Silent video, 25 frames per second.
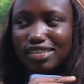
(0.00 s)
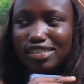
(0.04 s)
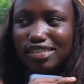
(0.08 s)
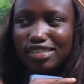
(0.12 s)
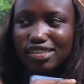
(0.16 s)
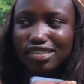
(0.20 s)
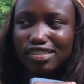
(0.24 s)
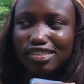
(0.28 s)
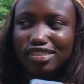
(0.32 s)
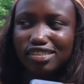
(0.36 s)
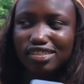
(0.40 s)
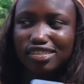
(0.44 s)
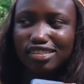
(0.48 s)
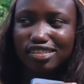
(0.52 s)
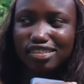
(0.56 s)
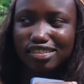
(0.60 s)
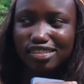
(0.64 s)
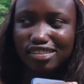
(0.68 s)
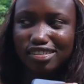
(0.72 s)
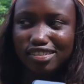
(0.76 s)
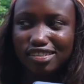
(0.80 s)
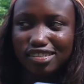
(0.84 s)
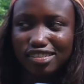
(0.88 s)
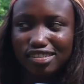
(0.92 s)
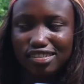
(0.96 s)

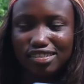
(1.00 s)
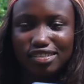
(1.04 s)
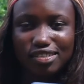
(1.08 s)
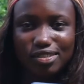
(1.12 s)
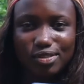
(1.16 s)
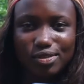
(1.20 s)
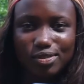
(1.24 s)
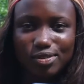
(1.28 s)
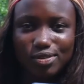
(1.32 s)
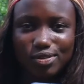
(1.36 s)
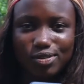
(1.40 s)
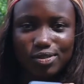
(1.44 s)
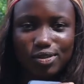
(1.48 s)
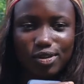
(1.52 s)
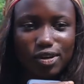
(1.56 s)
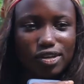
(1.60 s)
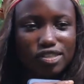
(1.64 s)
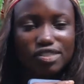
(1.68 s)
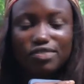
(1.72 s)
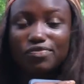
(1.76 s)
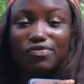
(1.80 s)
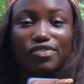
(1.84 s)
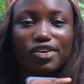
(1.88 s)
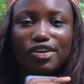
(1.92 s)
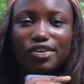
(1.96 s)
is
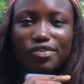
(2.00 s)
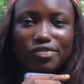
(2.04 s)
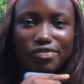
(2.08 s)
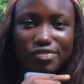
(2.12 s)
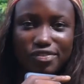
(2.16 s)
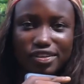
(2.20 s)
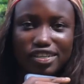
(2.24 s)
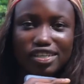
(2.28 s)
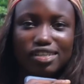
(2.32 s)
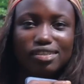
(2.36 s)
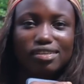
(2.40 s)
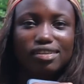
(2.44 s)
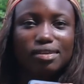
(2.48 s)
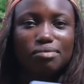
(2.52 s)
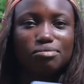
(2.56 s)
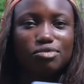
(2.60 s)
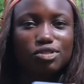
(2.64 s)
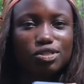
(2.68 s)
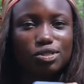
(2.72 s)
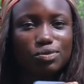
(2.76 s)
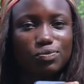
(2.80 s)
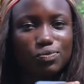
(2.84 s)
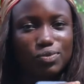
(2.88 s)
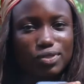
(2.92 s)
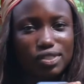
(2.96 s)
not very friendly. Let me
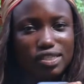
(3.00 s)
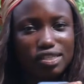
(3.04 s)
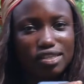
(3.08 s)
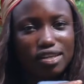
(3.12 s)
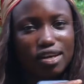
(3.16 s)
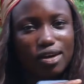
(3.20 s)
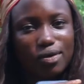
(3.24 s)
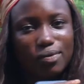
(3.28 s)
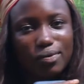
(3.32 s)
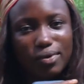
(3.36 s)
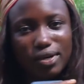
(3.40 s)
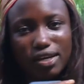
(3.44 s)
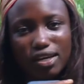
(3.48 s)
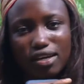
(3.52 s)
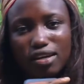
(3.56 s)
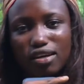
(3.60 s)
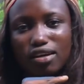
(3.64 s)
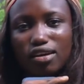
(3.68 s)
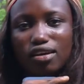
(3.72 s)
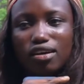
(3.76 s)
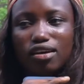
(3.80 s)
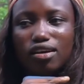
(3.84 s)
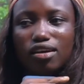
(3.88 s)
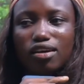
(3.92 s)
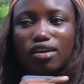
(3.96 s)
just put it that way.
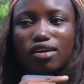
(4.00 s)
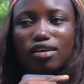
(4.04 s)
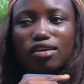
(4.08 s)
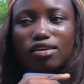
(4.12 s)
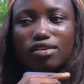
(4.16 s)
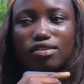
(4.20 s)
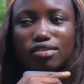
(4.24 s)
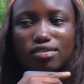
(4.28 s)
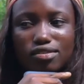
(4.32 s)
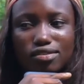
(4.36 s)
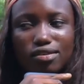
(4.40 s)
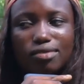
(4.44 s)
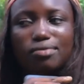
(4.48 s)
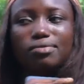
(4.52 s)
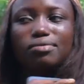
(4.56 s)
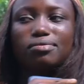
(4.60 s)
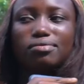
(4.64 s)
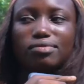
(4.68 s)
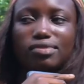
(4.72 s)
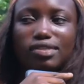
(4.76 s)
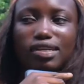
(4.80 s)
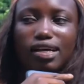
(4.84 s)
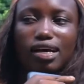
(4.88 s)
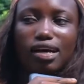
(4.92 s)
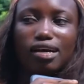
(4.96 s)
So
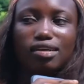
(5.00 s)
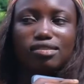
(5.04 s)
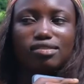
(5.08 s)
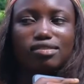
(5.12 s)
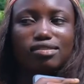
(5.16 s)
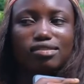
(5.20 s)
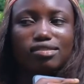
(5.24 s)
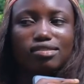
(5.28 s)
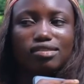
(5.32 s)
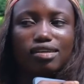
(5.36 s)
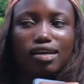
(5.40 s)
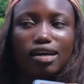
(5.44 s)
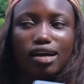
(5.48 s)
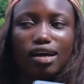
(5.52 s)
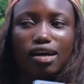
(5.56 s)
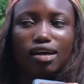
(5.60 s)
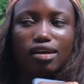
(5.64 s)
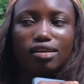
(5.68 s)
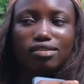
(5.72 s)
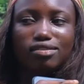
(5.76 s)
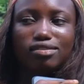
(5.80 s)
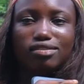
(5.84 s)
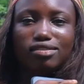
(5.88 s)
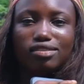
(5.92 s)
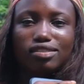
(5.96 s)
that's it.
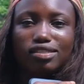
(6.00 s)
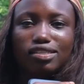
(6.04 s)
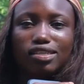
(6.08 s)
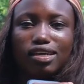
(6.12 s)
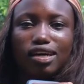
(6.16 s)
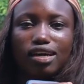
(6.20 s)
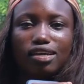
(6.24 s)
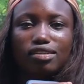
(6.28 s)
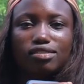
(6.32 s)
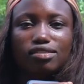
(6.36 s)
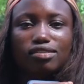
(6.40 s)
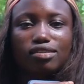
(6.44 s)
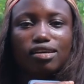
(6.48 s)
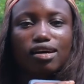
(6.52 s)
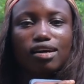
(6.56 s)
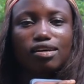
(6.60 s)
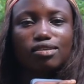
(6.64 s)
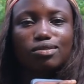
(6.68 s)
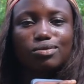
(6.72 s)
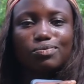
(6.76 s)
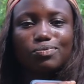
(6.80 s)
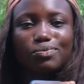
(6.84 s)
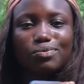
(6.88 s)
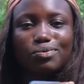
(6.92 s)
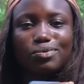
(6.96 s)
And the
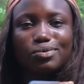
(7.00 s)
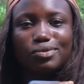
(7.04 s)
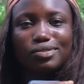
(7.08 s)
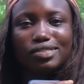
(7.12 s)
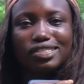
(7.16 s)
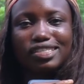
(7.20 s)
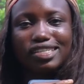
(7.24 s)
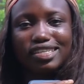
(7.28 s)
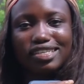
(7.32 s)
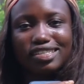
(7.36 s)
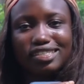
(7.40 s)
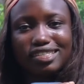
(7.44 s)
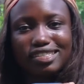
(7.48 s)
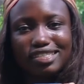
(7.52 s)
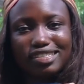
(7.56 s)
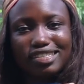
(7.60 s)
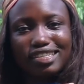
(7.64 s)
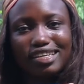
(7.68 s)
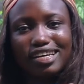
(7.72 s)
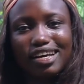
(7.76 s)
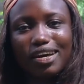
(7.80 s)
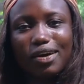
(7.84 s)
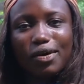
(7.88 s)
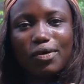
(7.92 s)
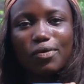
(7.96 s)
EndSARS protest.
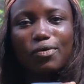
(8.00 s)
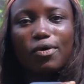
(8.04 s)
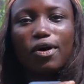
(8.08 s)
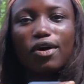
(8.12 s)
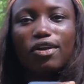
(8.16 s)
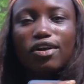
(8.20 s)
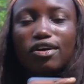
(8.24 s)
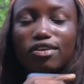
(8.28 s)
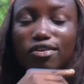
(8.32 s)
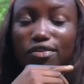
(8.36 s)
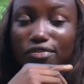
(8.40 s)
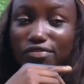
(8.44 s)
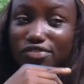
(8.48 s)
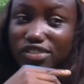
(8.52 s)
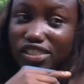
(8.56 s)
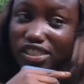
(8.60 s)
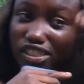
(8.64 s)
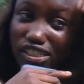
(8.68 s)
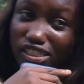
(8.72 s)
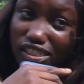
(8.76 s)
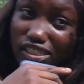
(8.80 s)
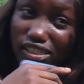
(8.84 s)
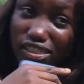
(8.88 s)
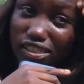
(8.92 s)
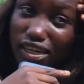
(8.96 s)
Well, a lot of
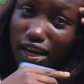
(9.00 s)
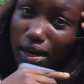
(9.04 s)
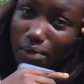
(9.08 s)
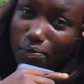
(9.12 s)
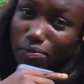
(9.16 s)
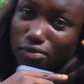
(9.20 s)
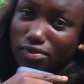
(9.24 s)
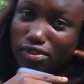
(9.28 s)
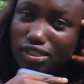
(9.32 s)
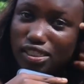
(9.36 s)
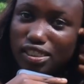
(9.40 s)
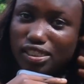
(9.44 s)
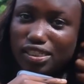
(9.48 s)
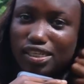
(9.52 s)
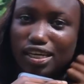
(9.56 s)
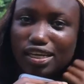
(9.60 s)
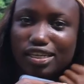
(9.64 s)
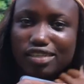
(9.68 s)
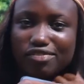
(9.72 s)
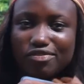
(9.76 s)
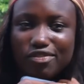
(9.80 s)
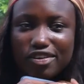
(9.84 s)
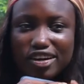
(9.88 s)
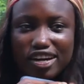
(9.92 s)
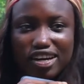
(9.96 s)
shit happened this
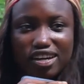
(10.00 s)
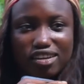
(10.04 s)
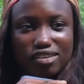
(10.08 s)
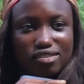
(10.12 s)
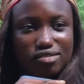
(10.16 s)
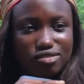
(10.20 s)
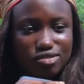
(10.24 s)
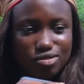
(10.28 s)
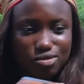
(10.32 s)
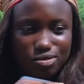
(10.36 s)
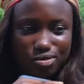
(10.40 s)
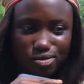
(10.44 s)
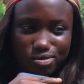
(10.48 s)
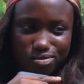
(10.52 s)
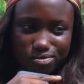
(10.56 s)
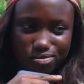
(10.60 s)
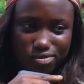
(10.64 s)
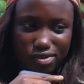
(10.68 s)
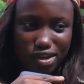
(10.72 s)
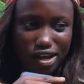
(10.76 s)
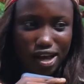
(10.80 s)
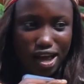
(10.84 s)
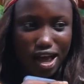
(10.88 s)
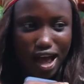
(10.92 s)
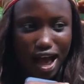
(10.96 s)
year, right? So
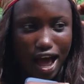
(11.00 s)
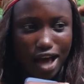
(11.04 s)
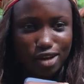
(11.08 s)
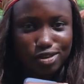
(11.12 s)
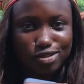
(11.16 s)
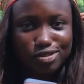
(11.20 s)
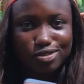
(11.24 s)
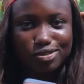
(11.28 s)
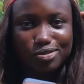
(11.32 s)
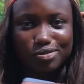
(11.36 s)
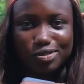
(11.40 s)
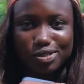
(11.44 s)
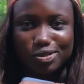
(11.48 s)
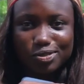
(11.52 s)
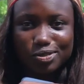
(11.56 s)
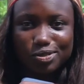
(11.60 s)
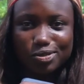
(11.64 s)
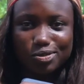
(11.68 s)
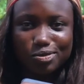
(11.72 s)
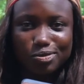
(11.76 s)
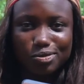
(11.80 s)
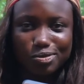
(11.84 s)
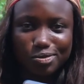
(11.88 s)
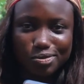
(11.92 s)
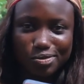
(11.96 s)
I don't know which one
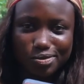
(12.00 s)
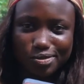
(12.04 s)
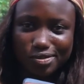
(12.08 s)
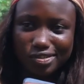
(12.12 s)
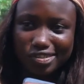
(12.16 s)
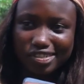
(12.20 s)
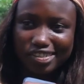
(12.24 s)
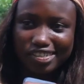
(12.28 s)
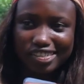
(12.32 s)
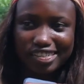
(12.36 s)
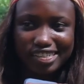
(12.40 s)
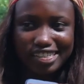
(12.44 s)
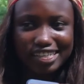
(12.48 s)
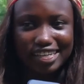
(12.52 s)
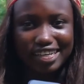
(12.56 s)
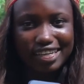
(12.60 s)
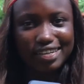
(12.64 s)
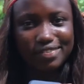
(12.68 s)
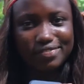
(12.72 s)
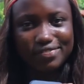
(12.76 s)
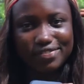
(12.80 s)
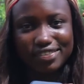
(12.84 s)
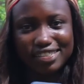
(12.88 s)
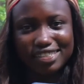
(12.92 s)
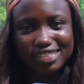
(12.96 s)
to lay
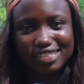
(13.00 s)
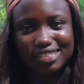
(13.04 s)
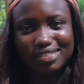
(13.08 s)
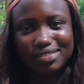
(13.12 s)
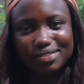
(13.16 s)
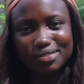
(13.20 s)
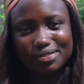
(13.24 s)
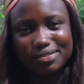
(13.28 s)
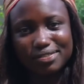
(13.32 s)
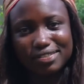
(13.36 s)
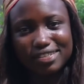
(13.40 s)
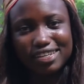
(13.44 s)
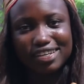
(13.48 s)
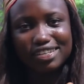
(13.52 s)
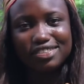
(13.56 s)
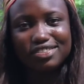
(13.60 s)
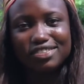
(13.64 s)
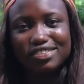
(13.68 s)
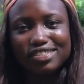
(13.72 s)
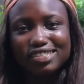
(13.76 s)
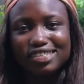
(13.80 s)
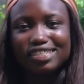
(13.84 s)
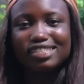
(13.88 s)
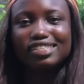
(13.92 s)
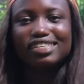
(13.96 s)
emphasis on. So let's
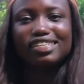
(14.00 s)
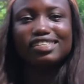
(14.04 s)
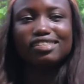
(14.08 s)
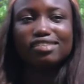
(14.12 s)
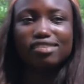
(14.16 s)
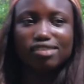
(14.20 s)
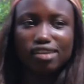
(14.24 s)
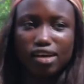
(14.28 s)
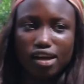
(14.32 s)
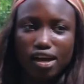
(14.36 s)
just say the